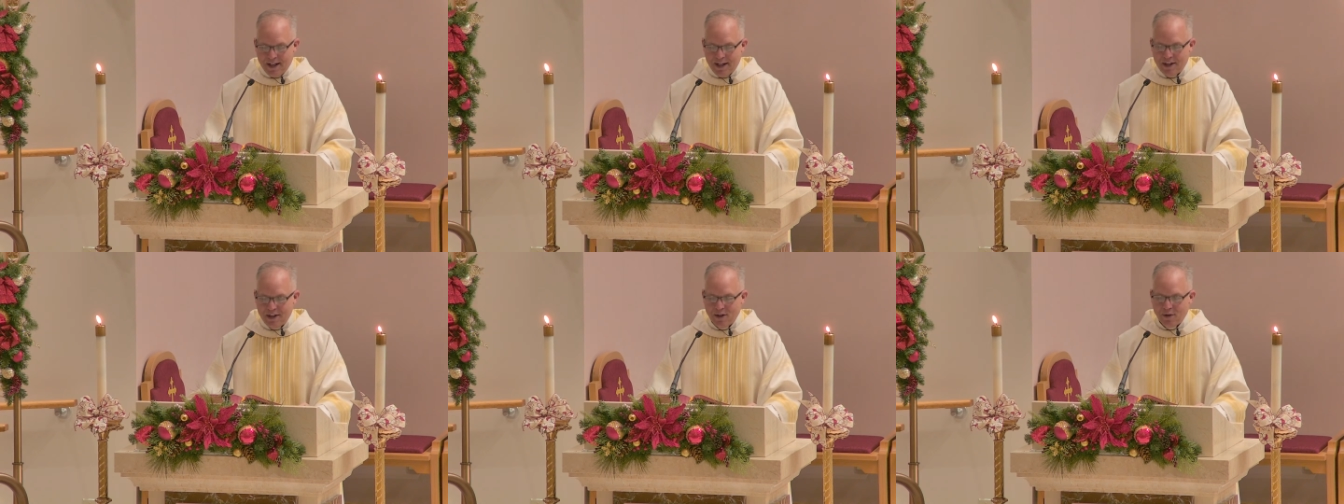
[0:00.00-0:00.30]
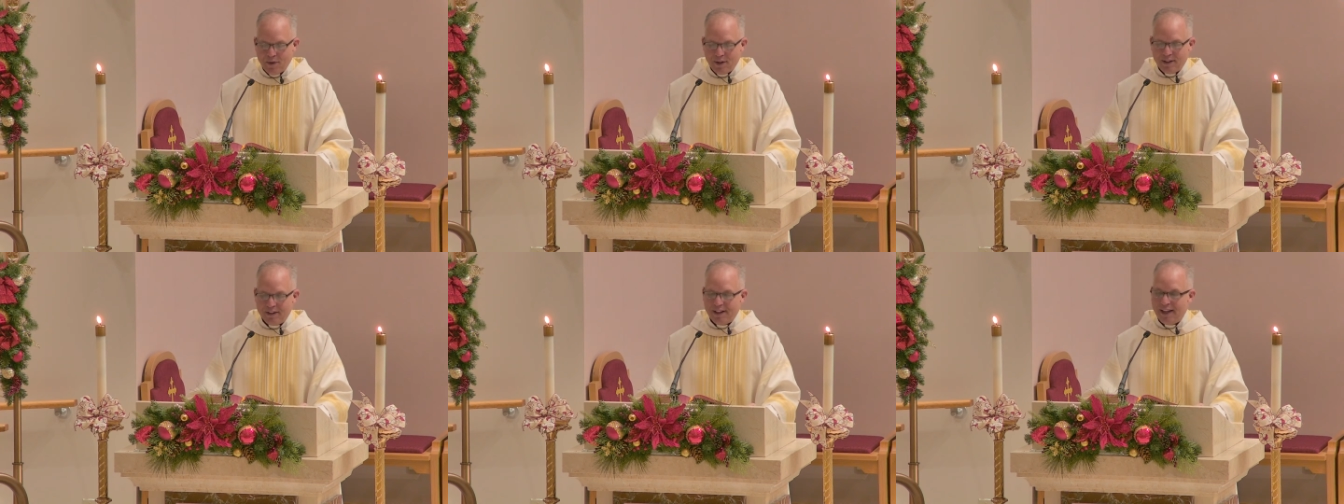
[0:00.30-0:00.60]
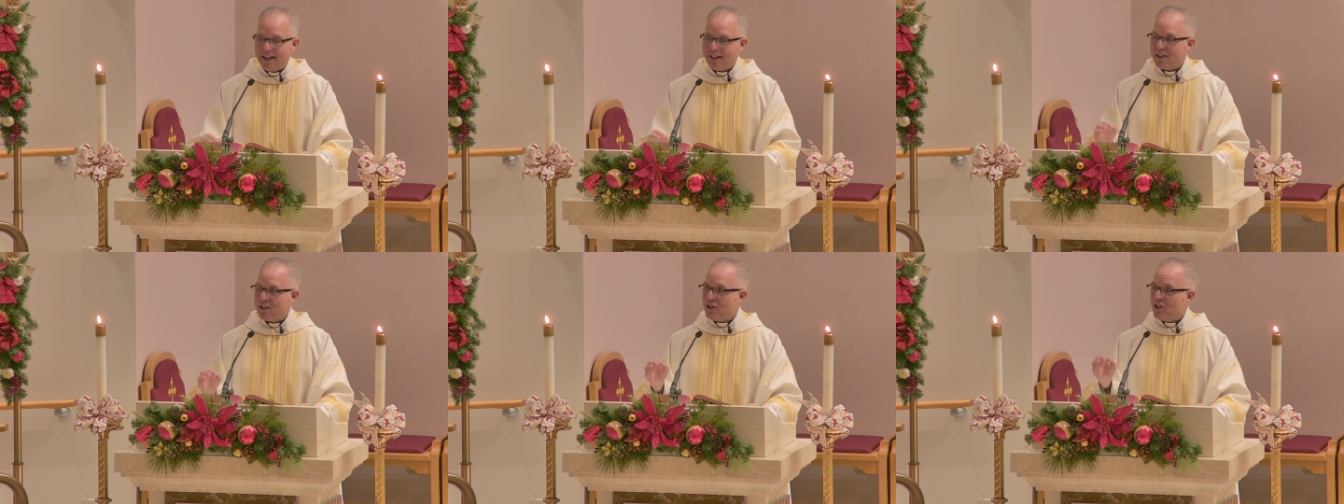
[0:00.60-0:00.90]
in knowing
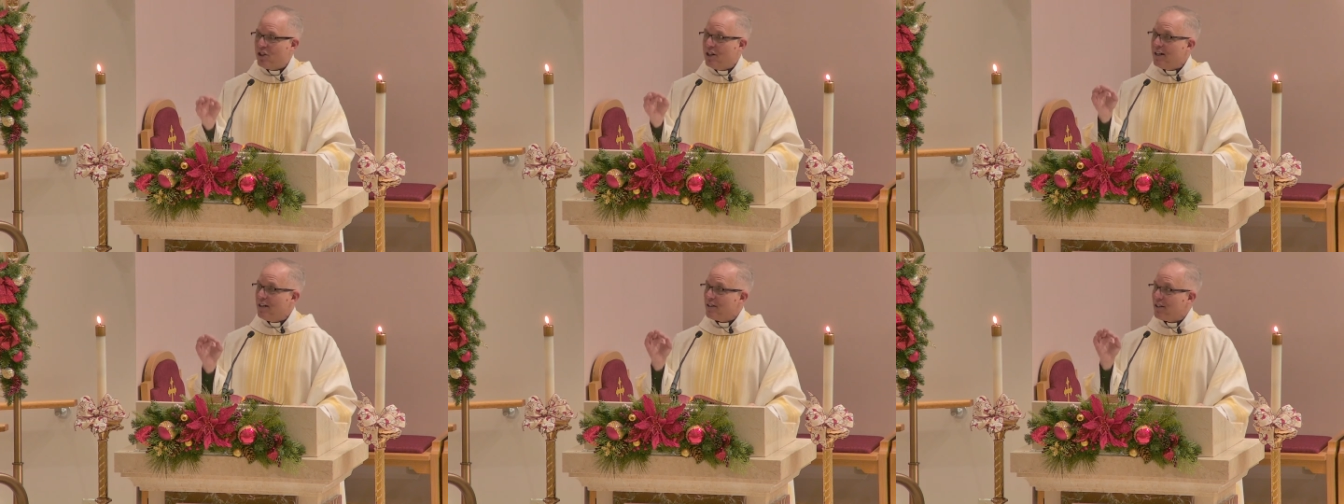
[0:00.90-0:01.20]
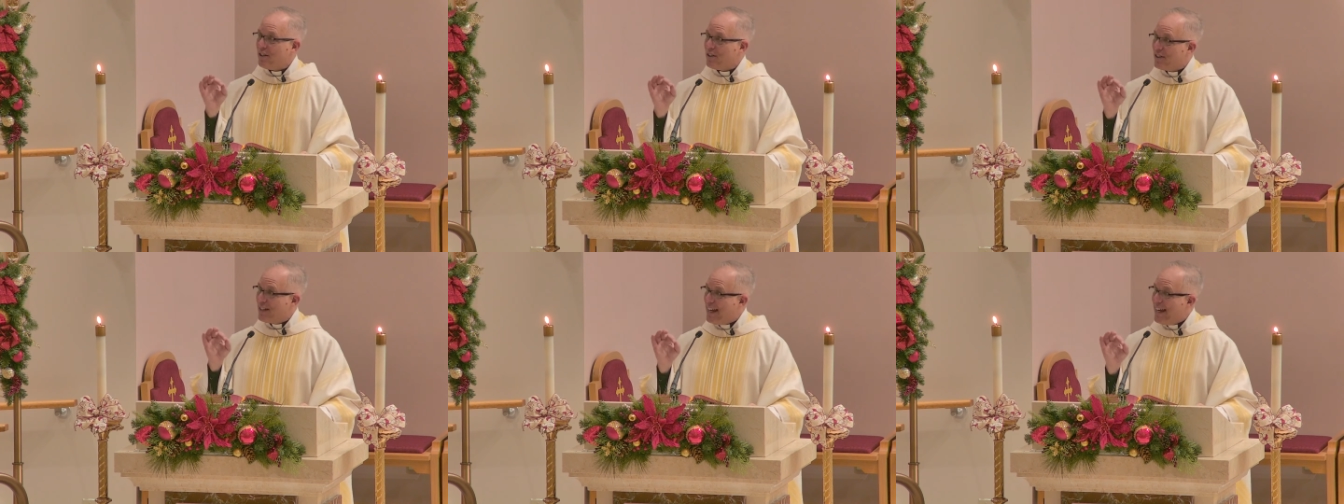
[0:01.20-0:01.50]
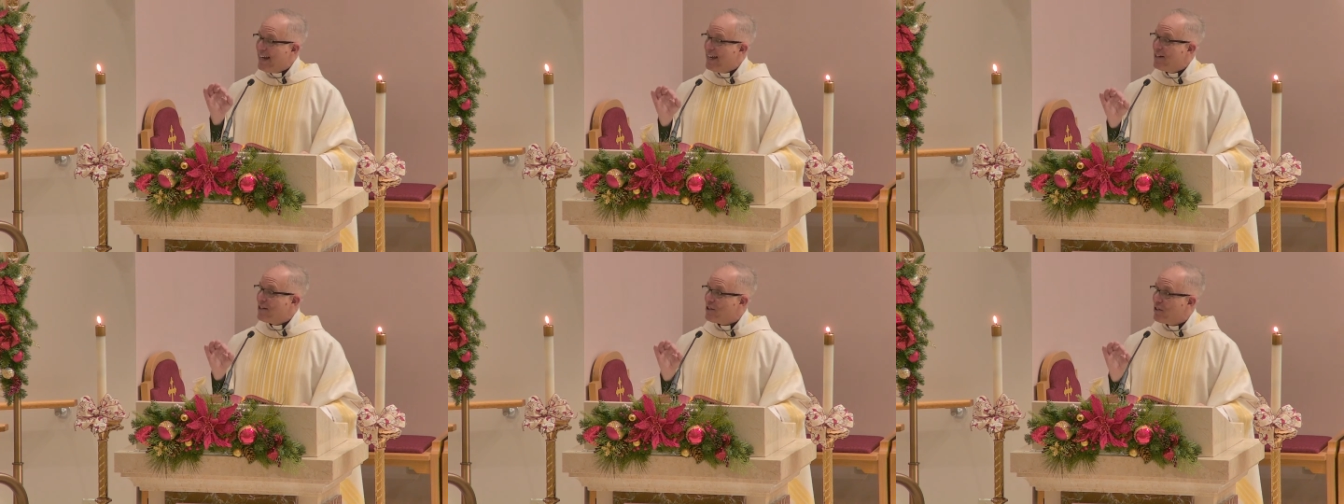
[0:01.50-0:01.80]
that as Jesus
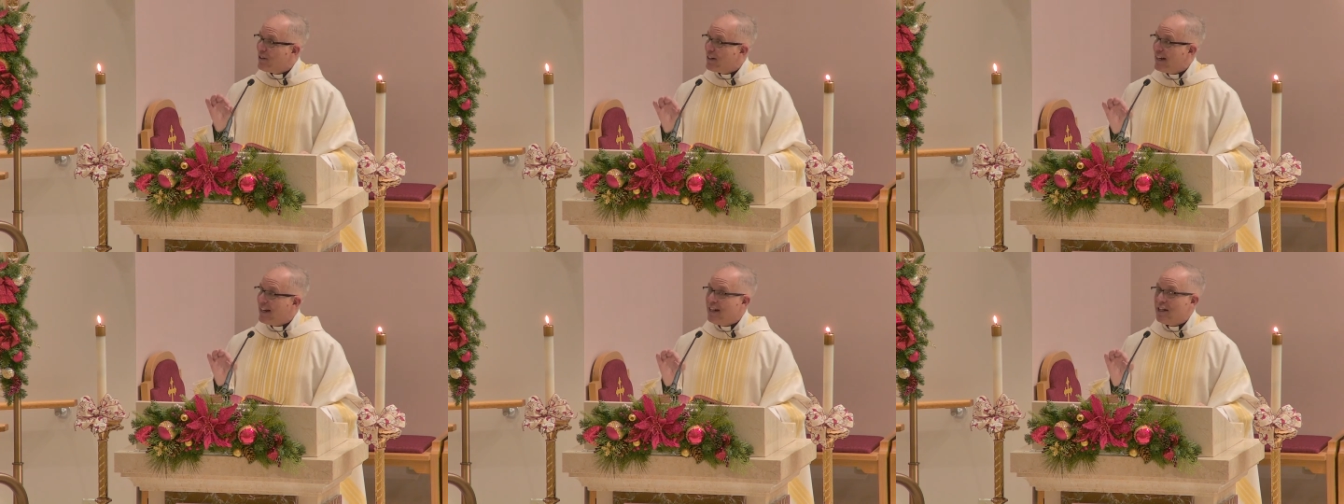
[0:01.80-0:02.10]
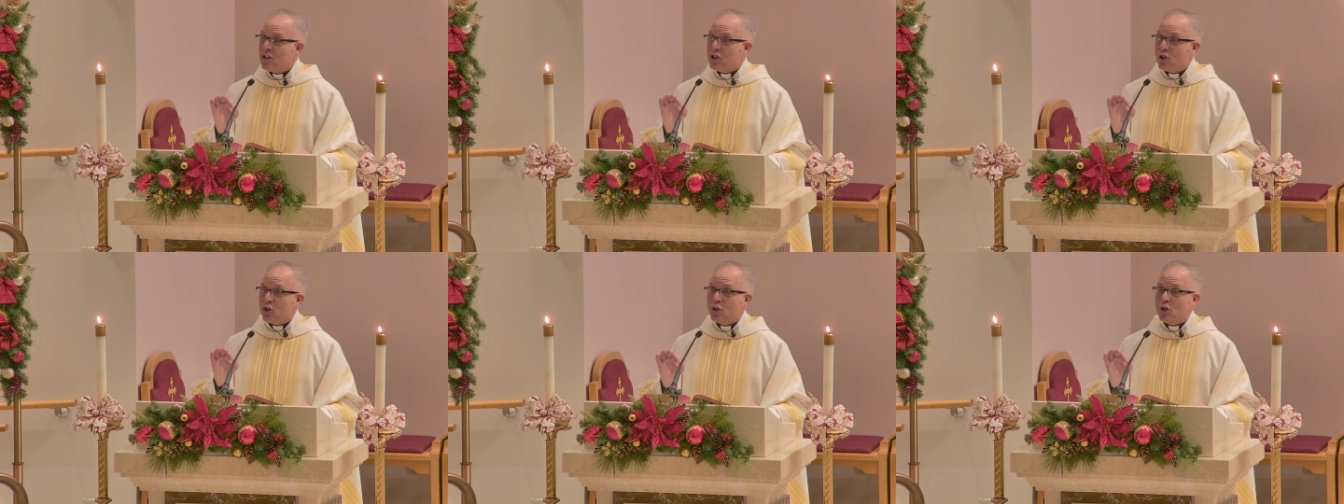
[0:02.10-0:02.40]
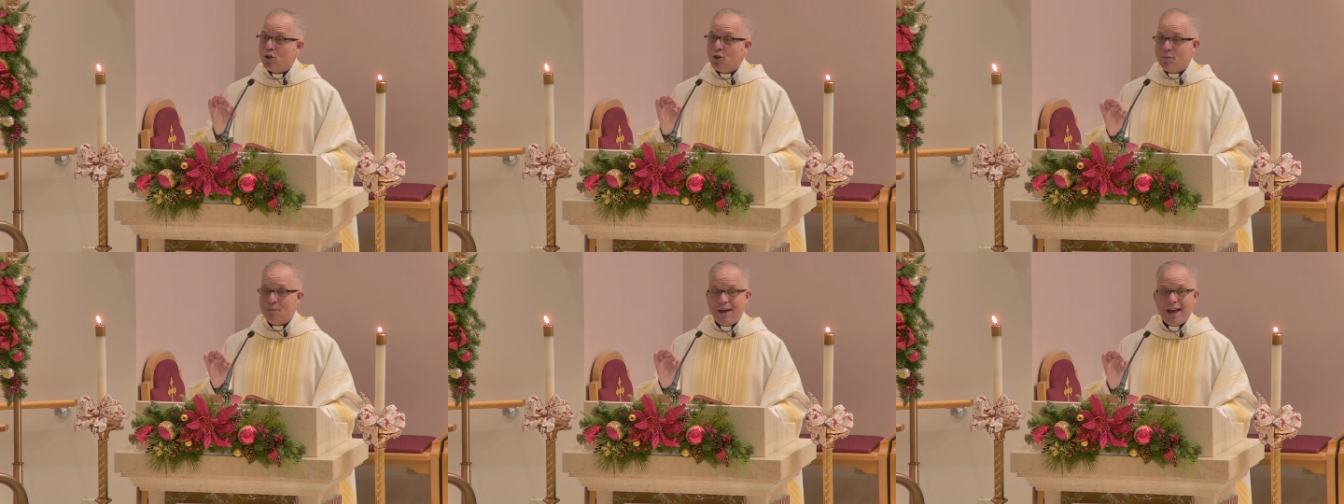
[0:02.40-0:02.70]
entered into
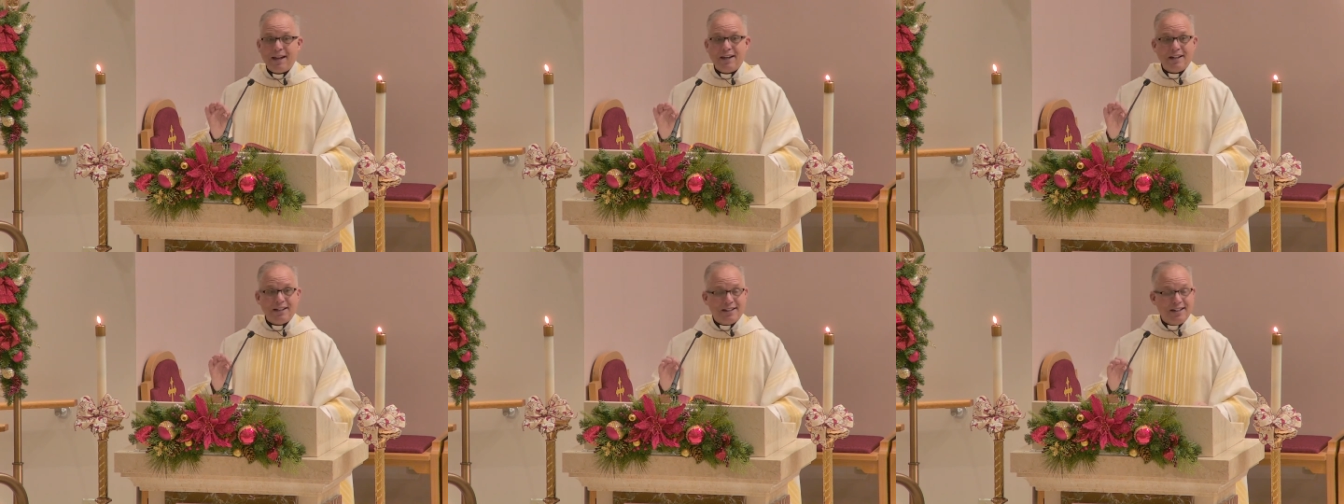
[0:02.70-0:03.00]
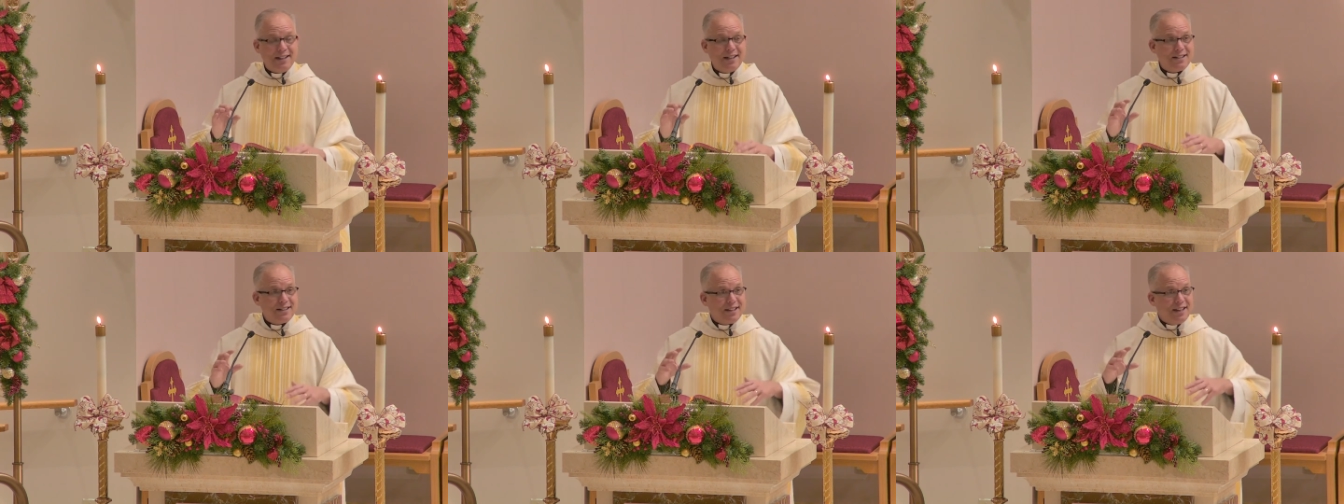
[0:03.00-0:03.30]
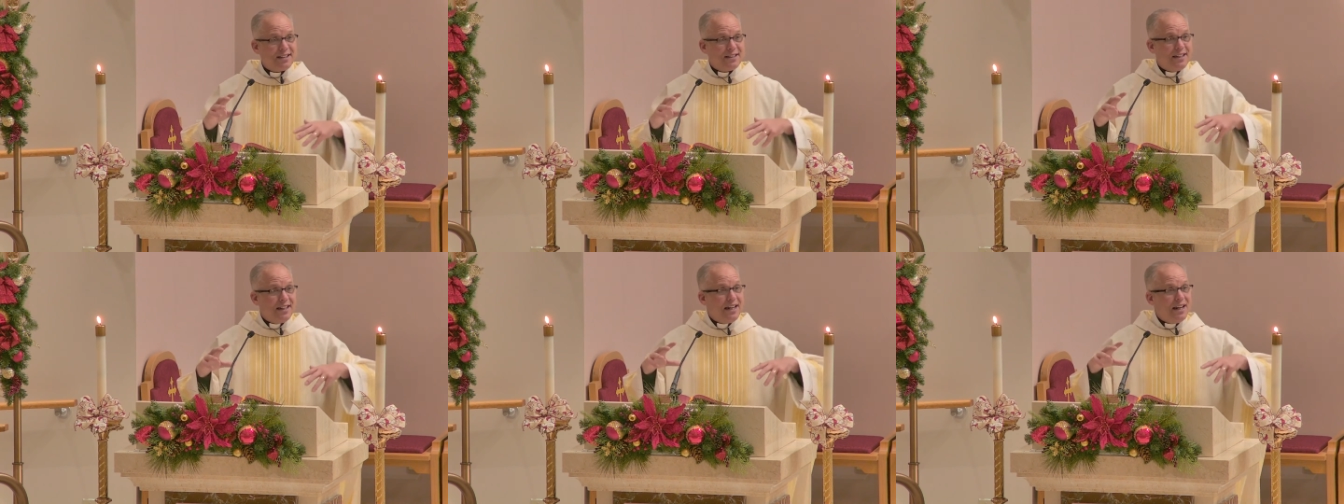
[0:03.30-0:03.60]
humanity, it
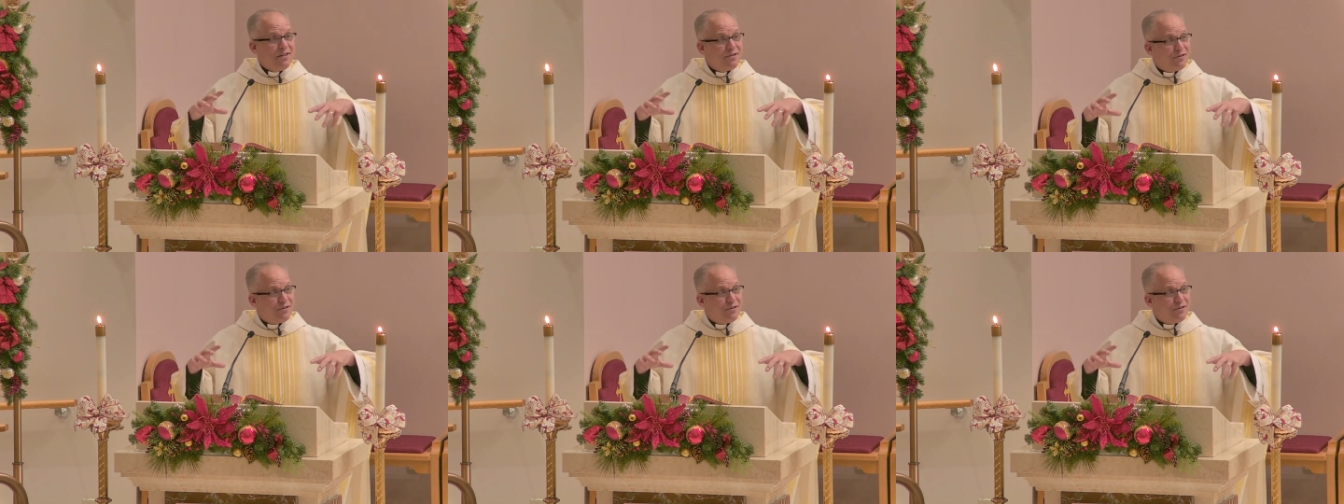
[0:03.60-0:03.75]
says that